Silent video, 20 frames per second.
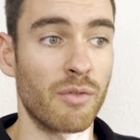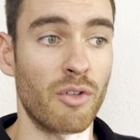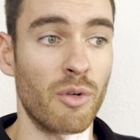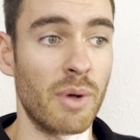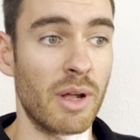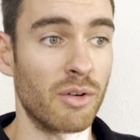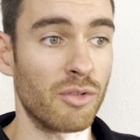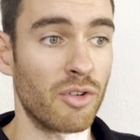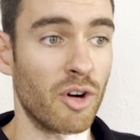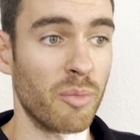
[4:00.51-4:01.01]
from
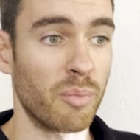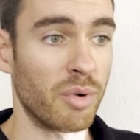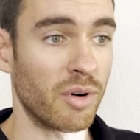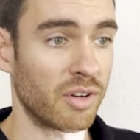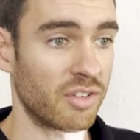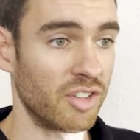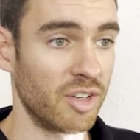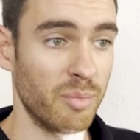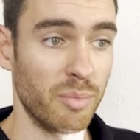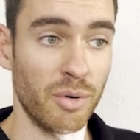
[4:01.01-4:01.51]
our
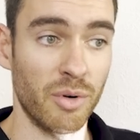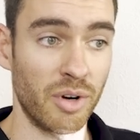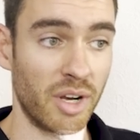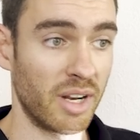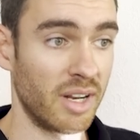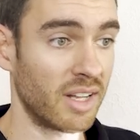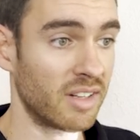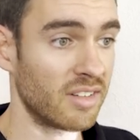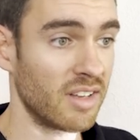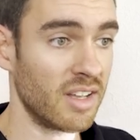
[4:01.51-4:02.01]
Dropbox import
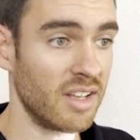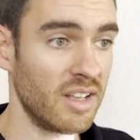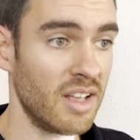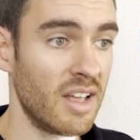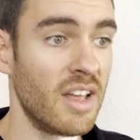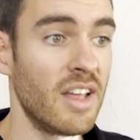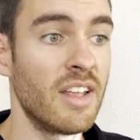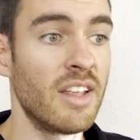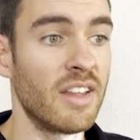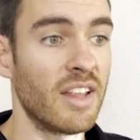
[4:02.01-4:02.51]
connector,
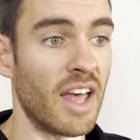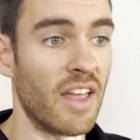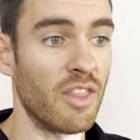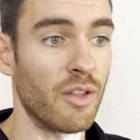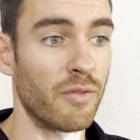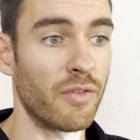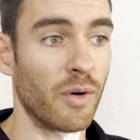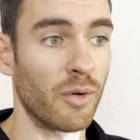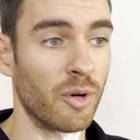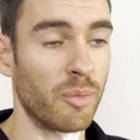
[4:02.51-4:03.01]
and the
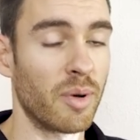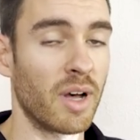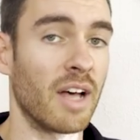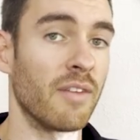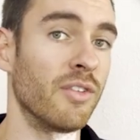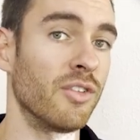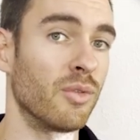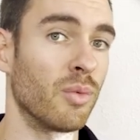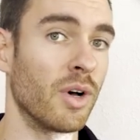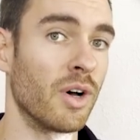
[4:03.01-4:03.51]
folder
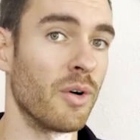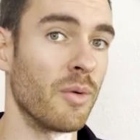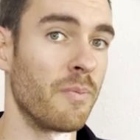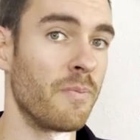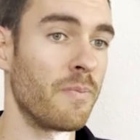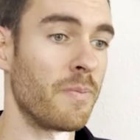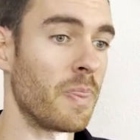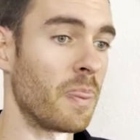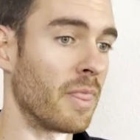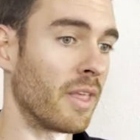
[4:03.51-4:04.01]
path as well,
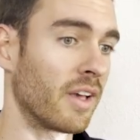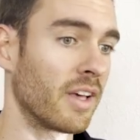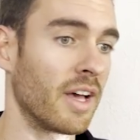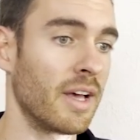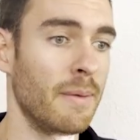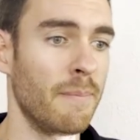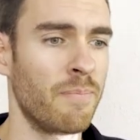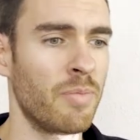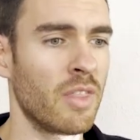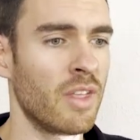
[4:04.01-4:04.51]

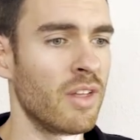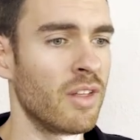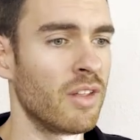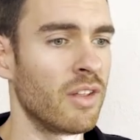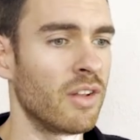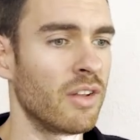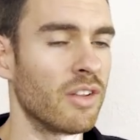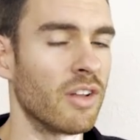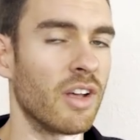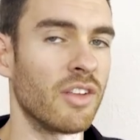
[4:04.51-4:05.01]
okay?
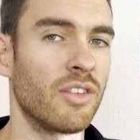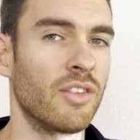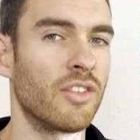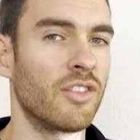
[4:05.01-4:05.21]
Nice and